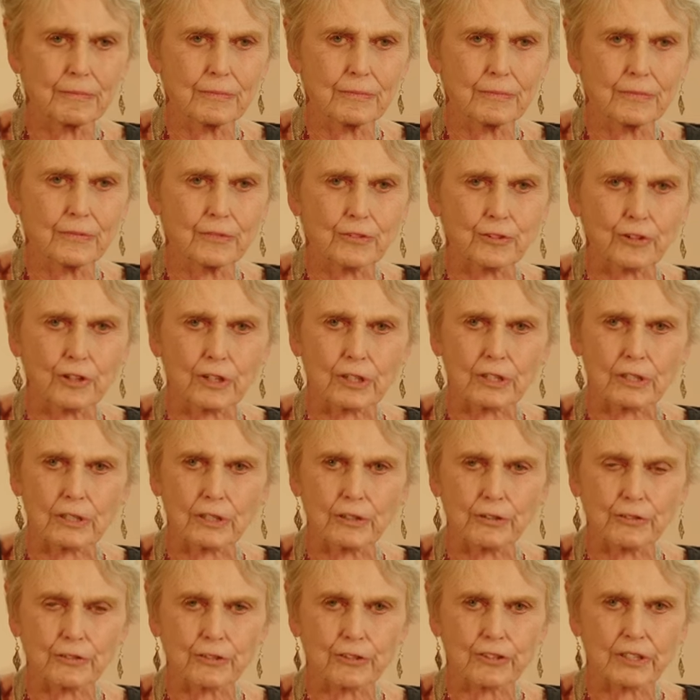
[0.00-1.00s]

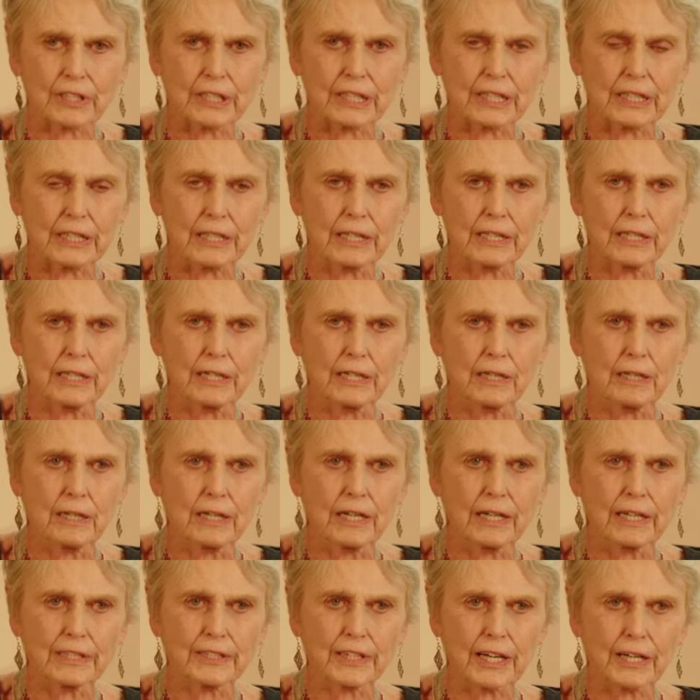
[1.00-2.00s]
circles.
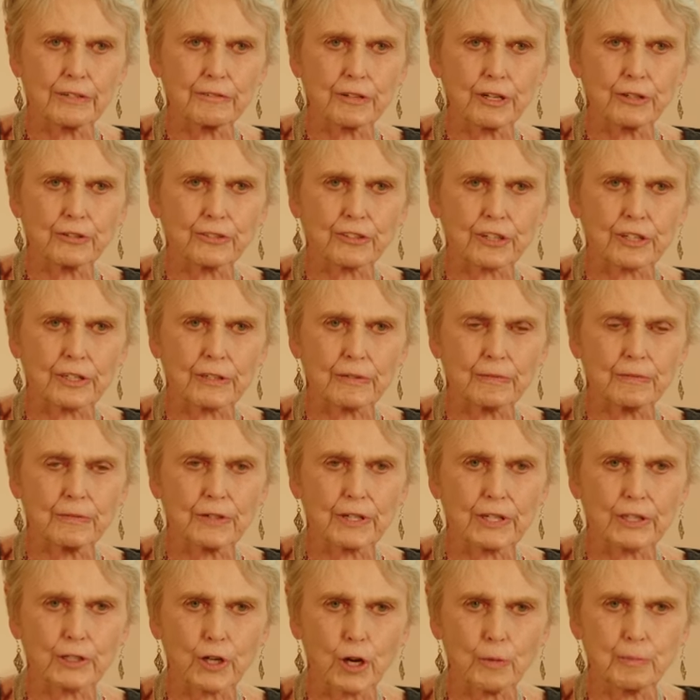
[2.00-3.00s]
And I wrote
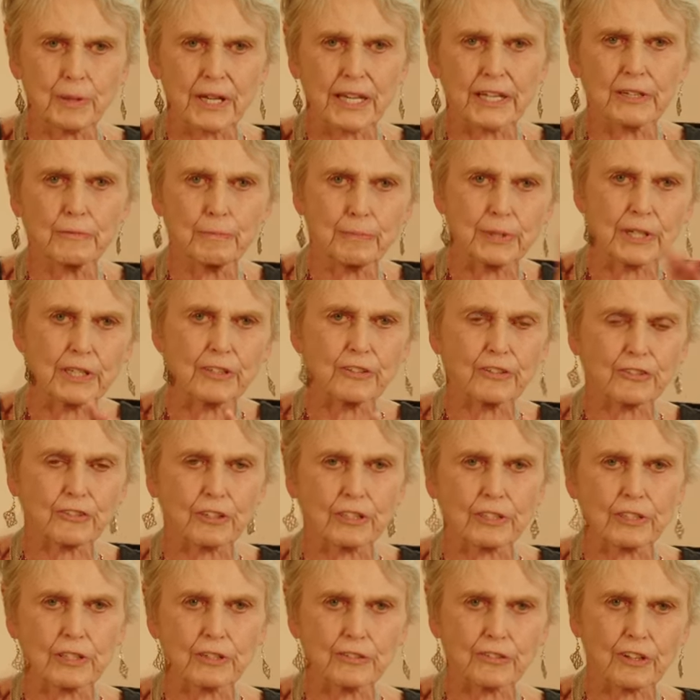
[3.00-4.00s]
an op-ed piece
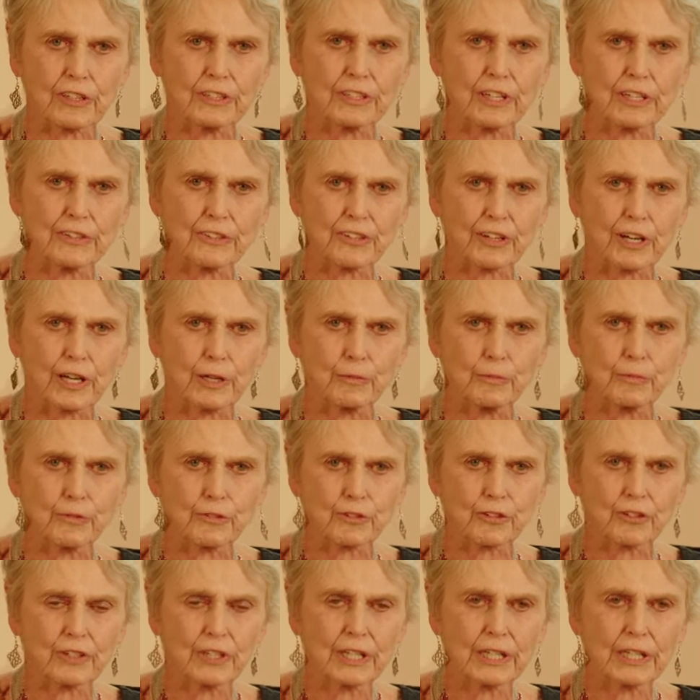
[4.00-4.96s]
in the Sunday Times